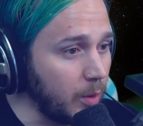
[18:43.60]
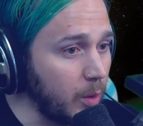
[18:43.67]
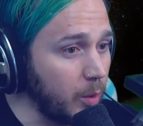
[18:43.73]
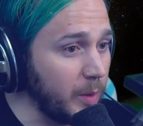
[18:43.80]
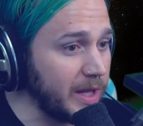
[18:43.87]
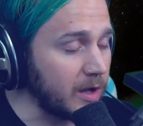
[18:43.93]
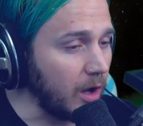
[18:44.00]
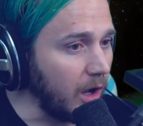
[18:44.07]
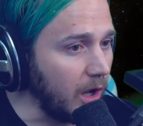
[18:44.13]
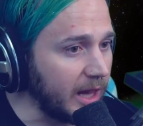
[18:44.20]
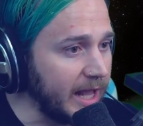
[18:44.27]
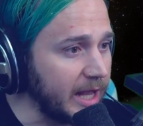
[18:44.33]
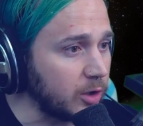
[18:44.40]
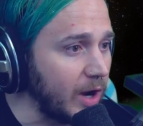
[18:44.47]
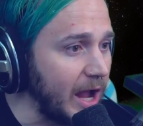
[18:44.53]
we call
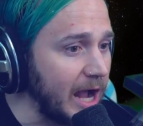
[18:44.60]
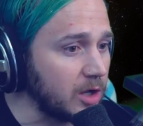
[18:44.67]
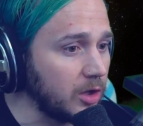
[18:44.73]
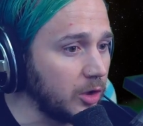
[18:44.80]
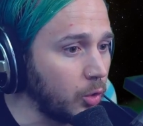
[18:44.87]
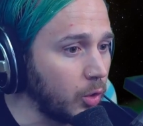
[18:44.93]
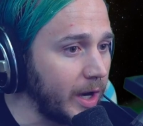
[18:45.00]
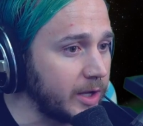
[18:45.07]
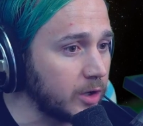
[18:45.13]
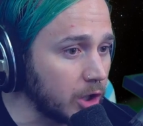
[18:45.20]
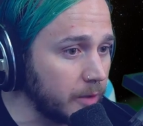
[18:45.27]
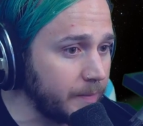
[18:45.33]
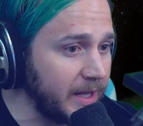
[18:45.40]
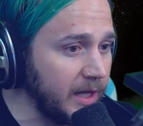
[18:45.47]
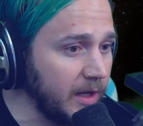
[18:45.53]
a crackle or a
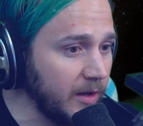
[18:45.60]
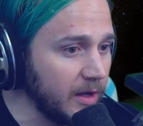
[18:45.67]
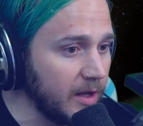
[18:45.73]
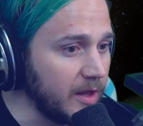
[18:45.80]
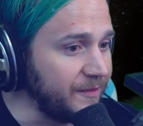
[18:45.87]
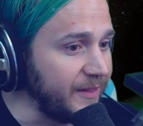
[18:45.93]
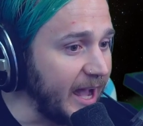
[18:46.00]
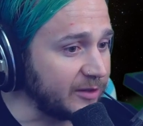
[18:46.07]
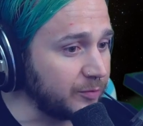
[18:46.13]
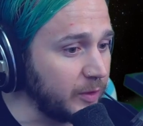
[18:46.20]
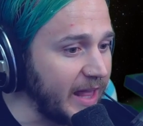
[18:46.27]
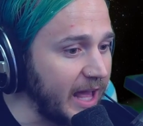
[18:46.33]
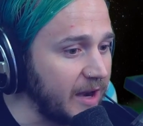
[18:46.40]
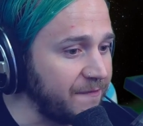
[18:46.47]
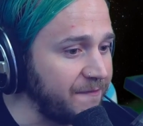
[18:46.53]
Kirby. That's what
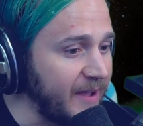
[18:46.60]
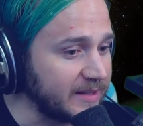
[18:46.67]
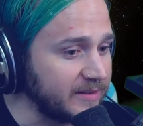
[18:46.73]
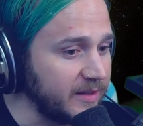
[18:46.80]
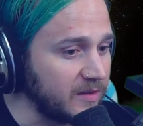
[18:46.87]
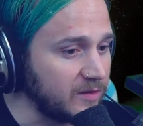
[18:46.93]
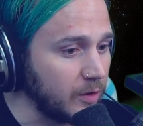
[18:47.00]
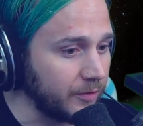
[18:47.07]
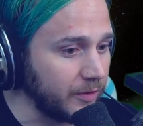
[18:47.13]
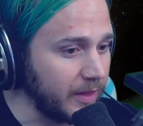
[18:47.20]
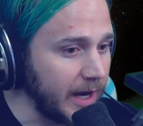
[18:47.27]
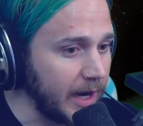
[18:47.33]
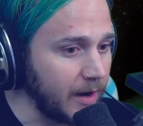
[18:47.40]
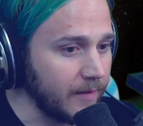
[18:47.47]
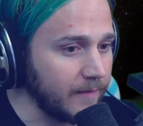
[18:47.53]
that effect is over
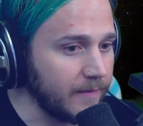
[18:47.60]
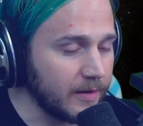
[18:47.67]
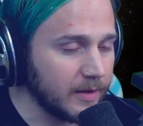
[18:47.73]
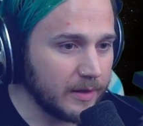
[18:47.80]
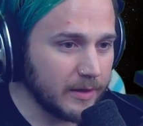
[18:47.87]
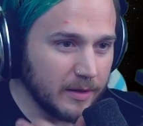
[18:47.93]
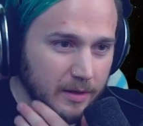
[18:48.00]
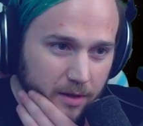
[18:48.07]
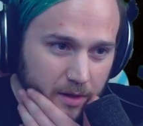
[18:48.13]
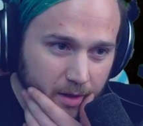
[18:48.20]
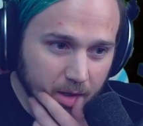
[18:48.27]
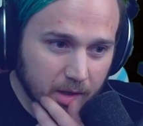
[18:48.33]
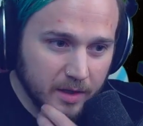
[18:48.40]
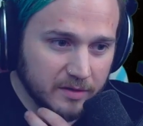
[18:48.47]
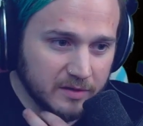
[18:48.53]
there.
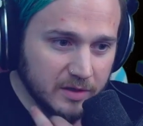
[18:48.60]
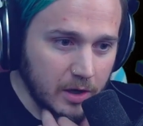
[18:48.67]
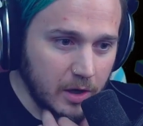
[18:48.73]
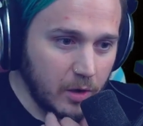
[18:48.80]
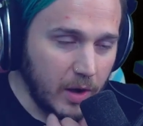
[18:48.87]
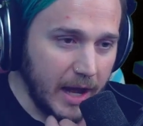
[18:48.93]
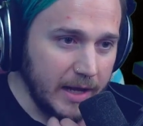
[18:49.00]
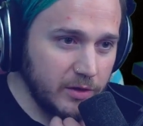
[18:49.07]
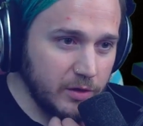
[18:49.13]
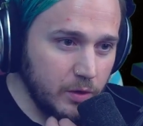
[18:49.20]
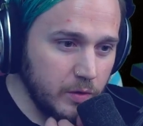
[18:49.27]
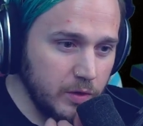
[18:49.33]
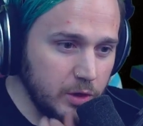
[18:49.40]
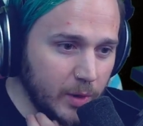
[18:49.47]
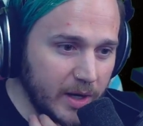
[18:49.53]
So I do
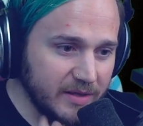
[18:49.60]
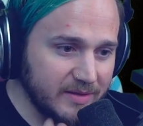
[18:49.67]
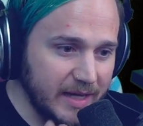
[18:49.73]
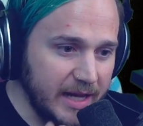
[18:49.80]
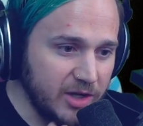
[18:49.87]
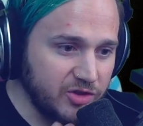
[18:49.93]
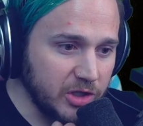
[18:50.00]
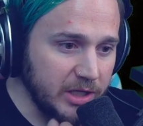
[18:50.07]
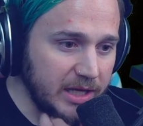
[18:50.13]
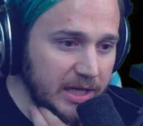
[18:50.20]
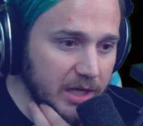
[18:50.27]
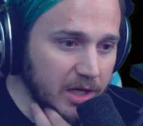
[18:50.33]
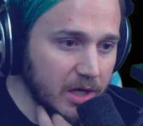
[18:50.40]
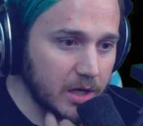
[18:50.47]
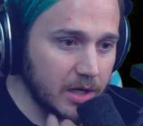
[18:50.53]
US Agent
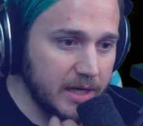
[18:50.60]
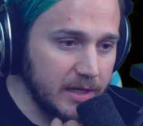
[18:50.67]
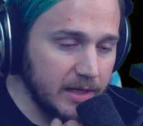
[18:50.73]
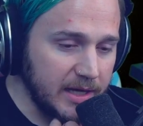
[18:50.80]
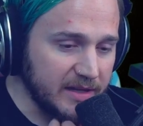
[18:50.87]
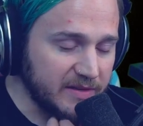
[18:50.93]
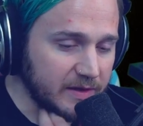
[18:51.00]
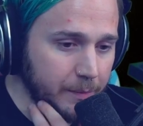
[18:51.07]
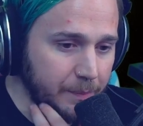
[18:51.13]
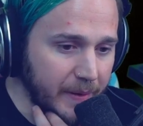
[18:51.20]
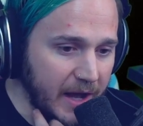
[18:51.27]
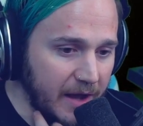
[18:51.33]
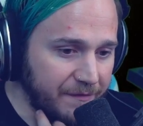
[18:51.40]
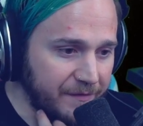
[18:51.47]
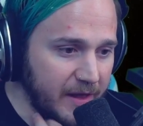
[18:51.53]
here, he gets the
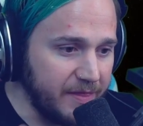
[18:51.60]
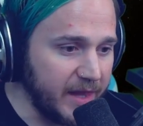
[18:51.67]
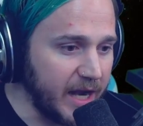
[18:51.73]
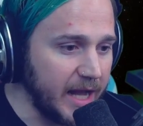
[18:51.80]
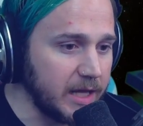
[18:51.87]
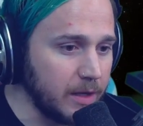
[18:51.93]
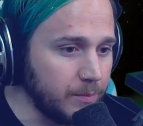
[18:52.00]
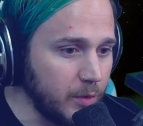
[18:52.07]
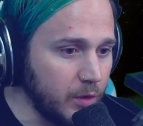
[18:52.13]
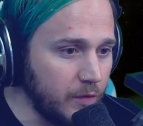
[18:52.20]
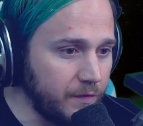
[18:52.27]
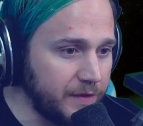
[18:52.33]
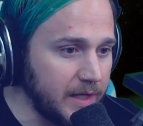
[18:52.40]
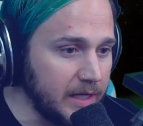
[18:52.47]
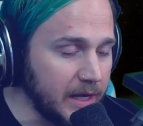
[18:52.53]
buff, and then I can
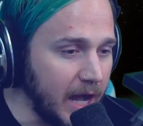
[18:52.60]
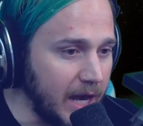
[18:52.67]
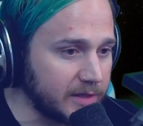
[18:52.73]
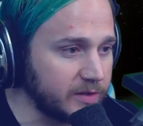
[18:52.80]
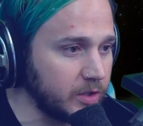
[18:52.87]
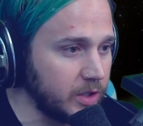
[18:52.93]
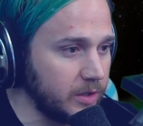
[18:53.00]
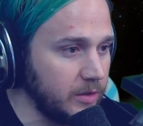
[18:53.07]
move the Nocturne.